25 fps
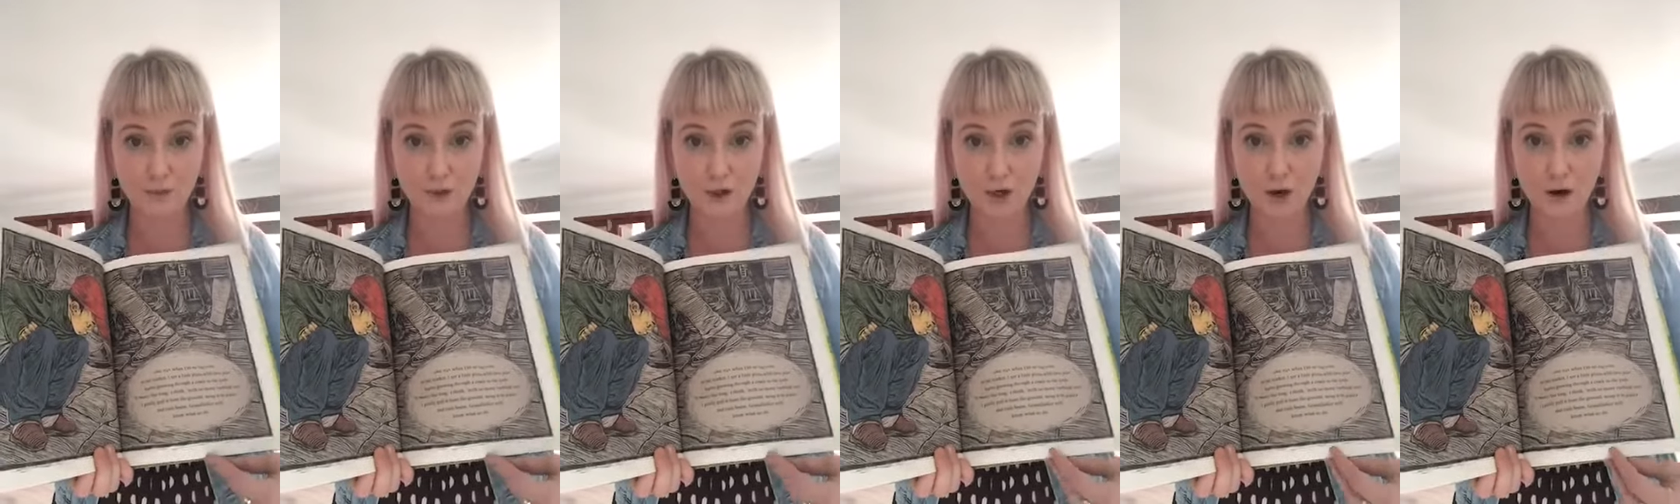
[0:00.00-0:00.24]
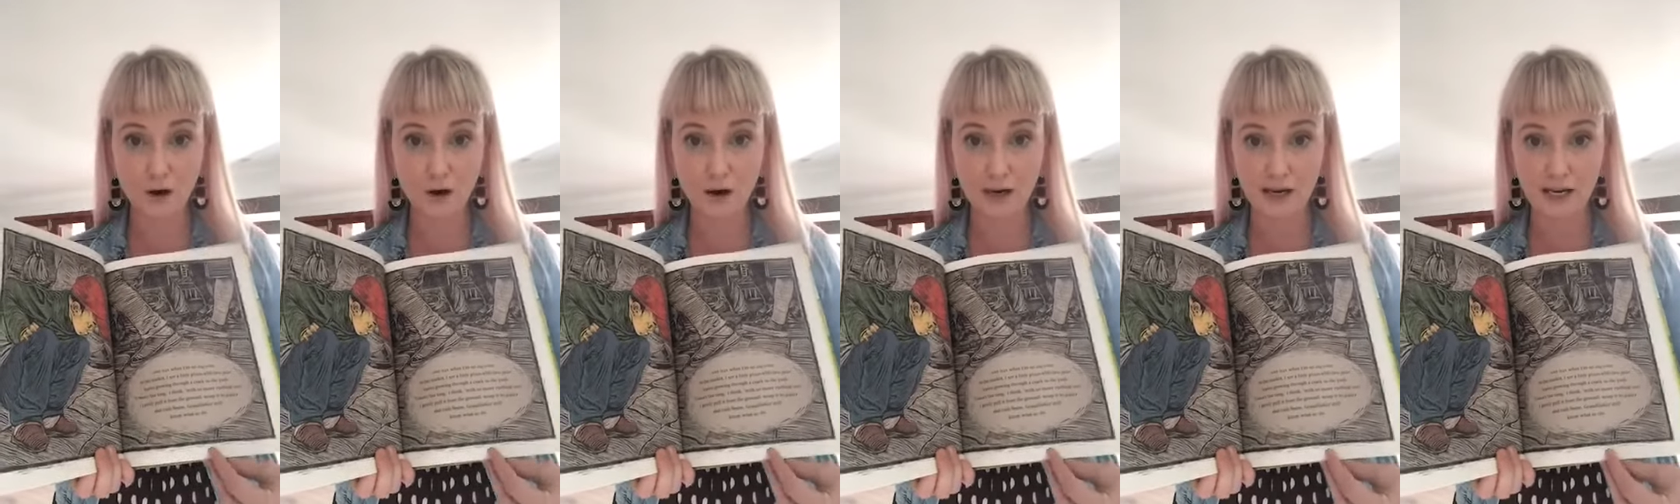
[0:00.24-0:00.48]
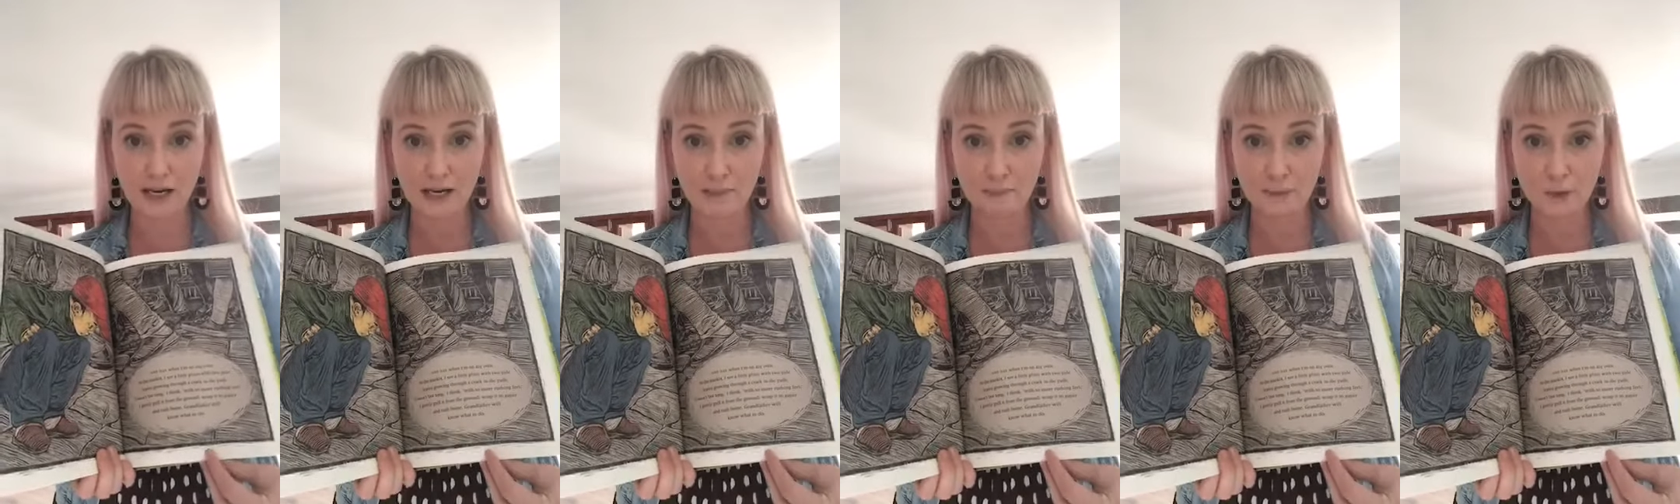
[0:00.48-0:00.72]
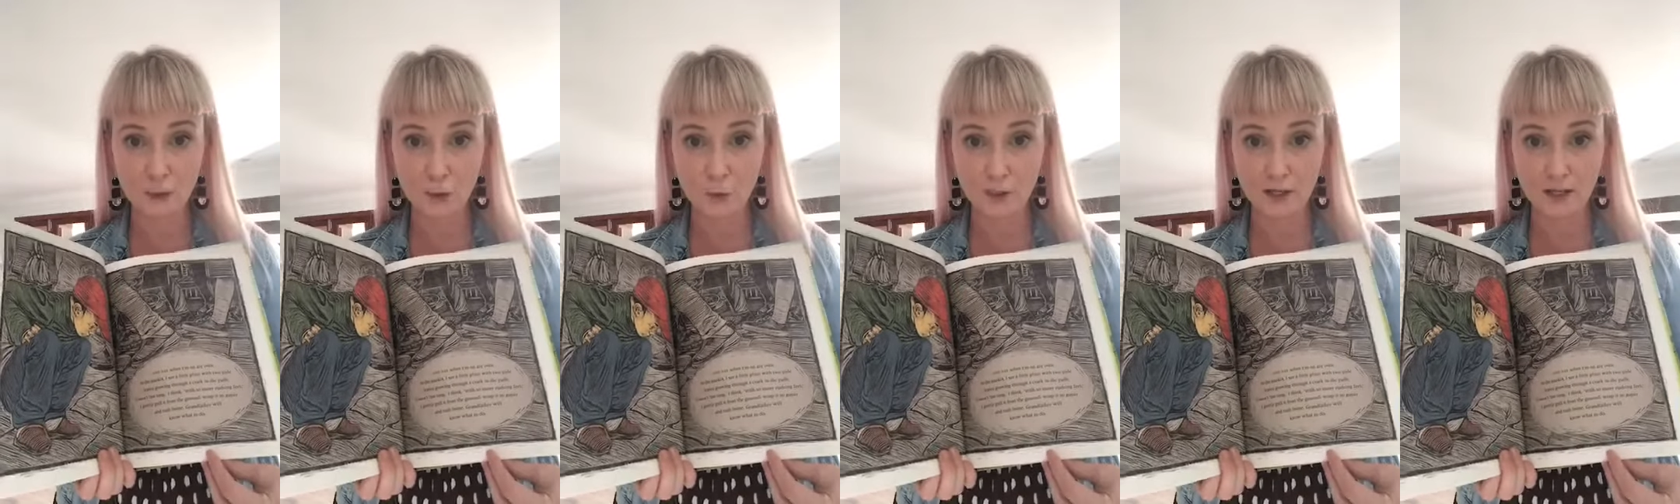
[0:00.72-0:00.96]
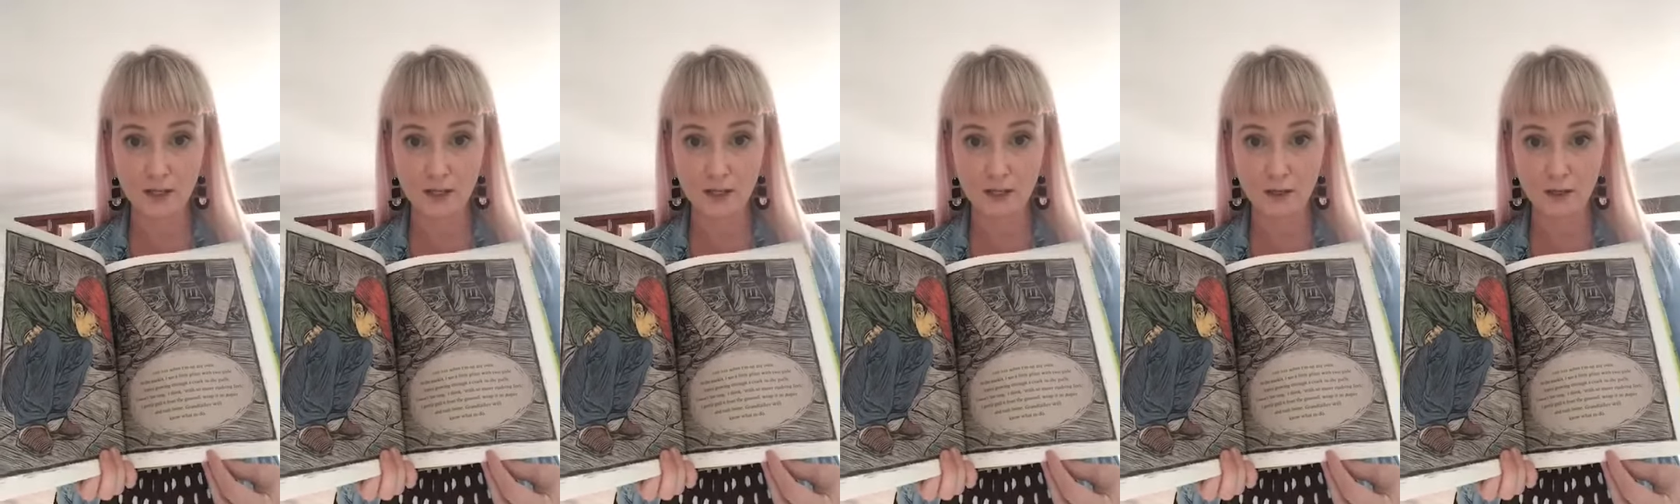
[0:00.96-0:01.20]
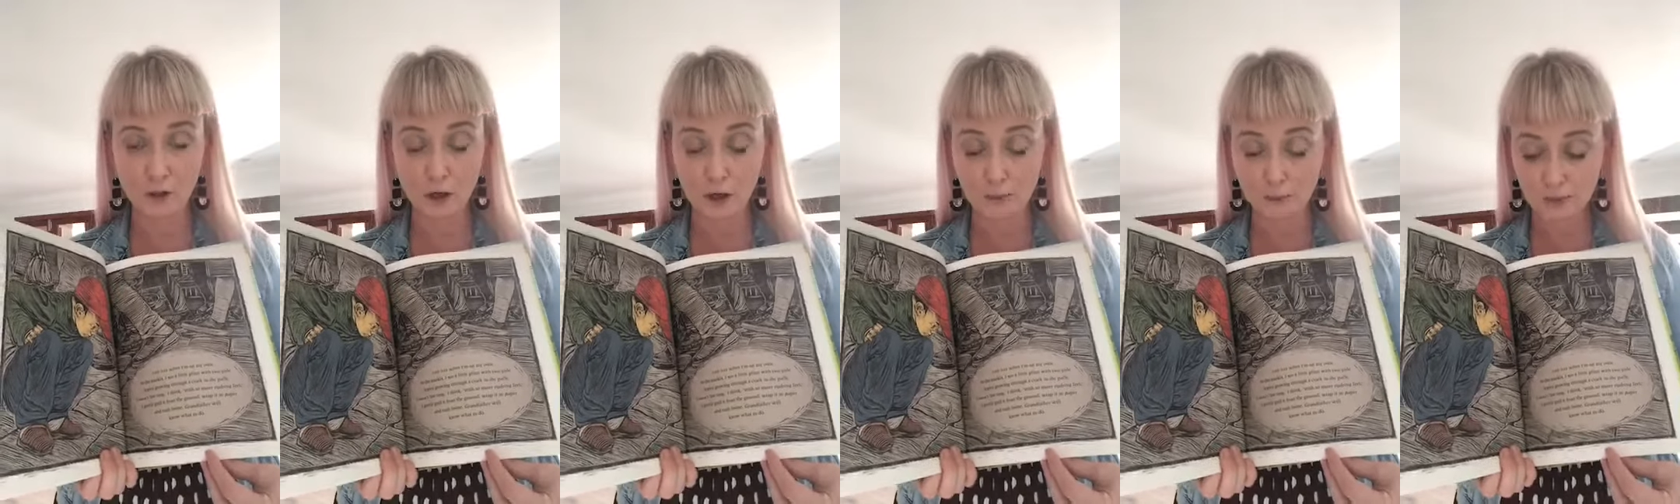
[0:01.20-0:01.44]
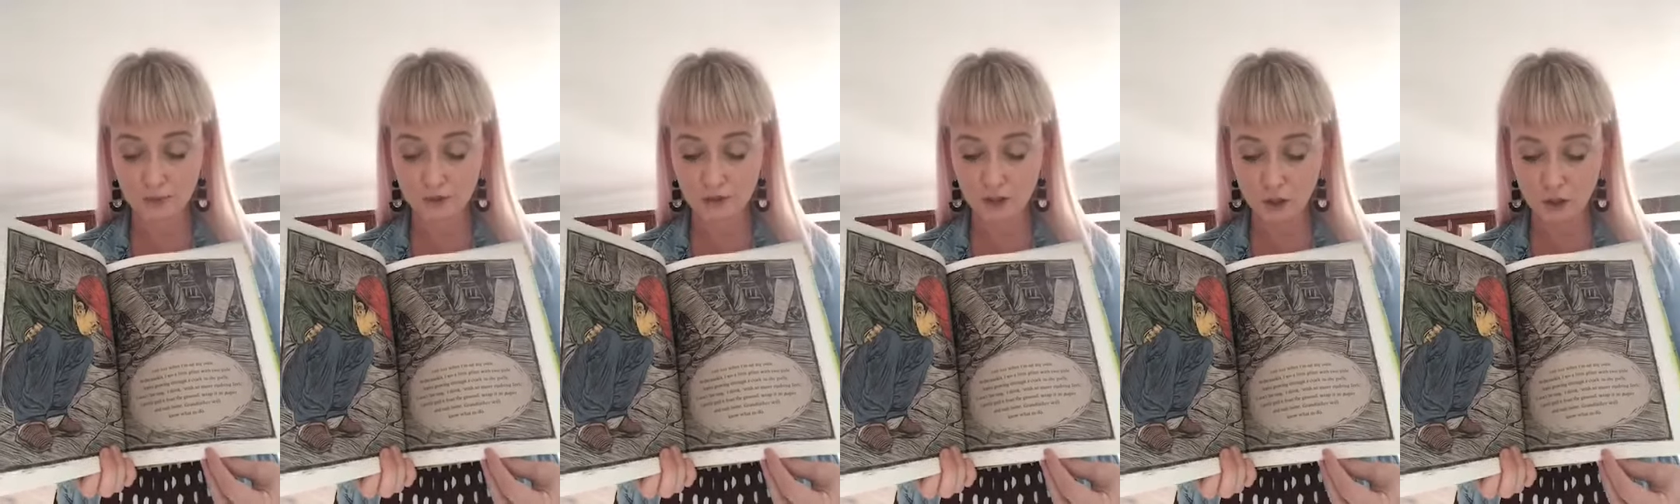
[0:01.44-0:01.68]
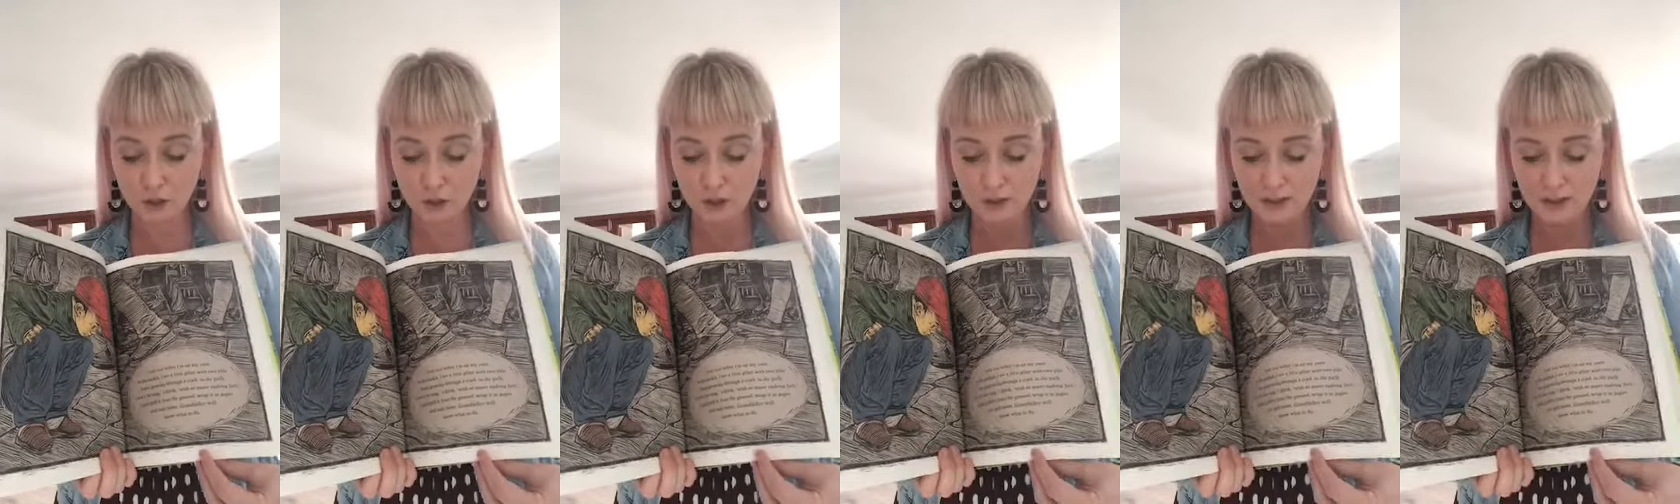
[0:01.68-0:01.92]
die in between the
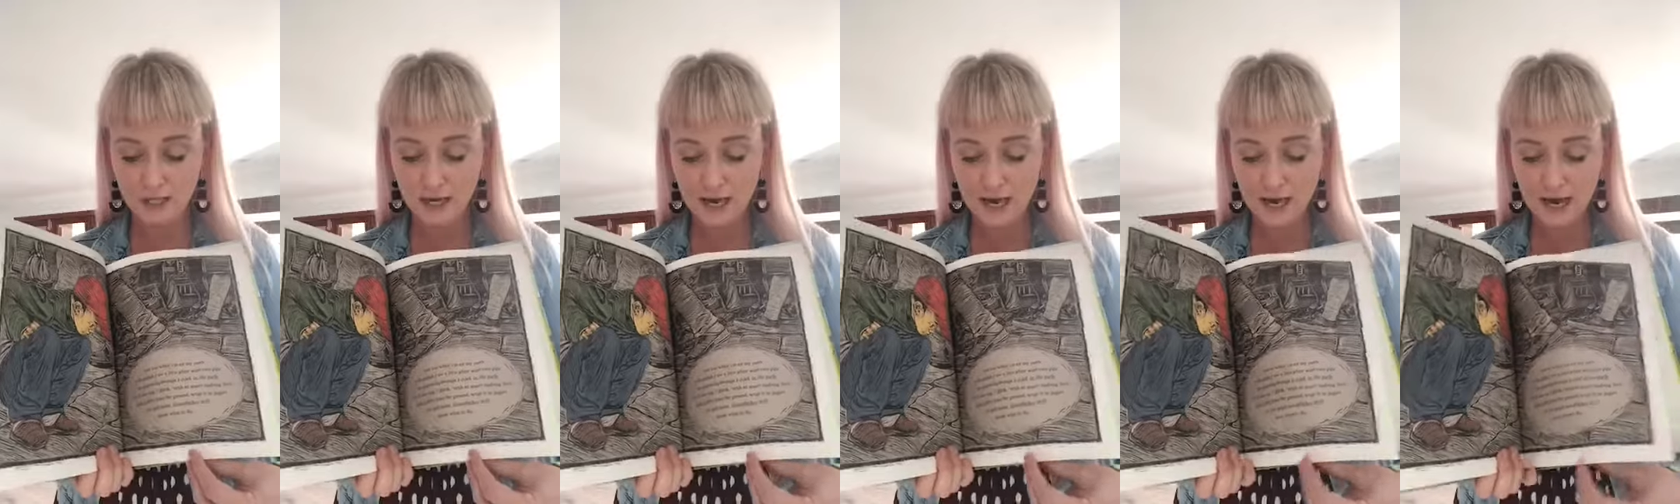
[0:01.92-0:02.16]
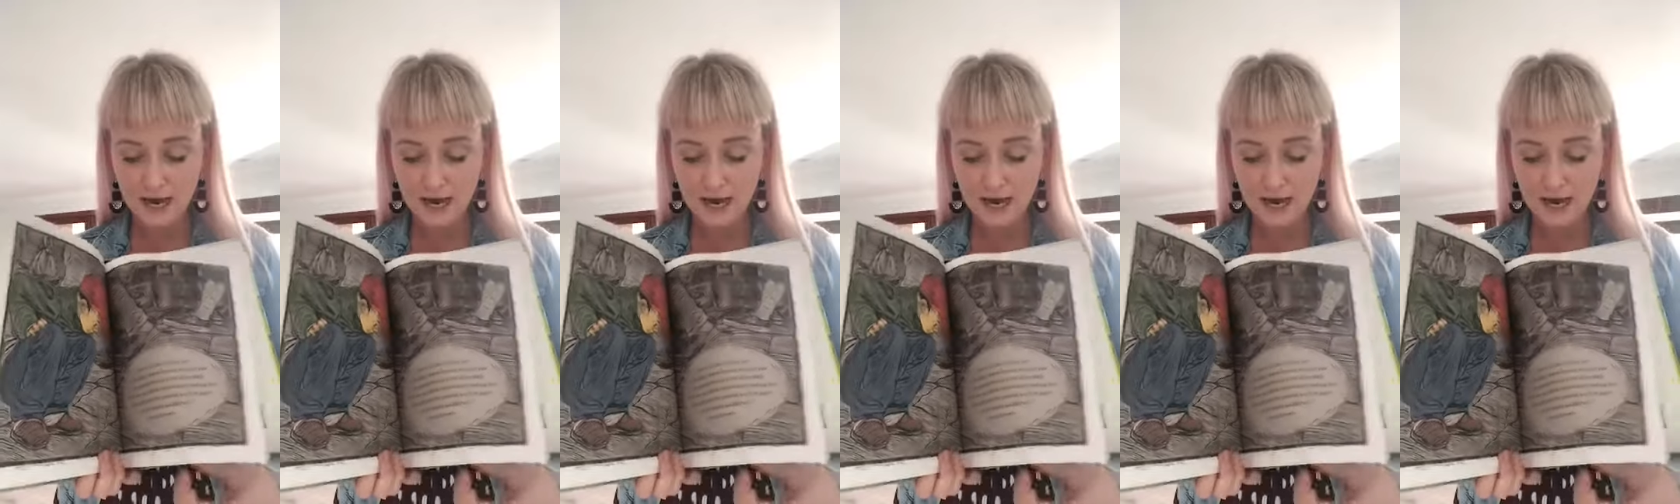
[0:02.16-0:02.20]
cobblestones,